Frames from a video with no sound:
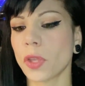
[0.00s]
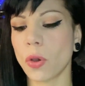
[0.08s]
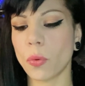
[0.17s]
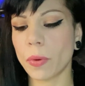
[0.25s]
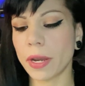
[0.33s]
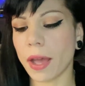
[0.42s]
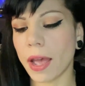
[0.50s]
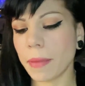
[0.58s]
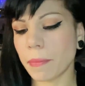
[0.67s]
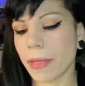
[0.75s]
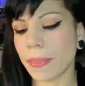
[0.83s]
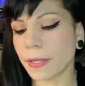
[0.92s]
When I
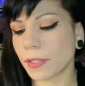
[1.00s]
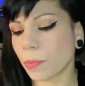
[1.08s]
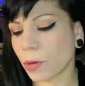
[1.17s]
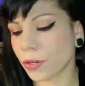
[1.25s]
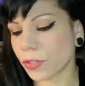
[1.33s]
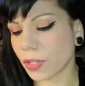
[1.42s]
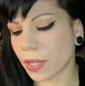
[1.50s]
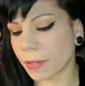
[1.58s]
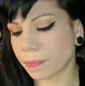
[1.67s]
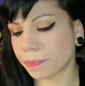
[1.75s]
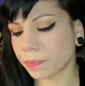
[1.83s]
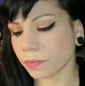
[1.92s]
met this
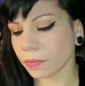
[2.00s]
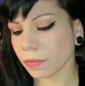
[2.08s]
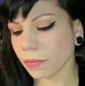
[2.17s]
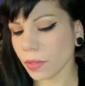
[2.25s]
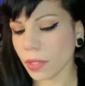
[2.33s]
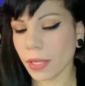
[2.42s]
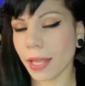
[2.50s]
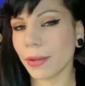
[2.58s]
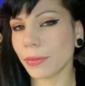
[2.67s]
person that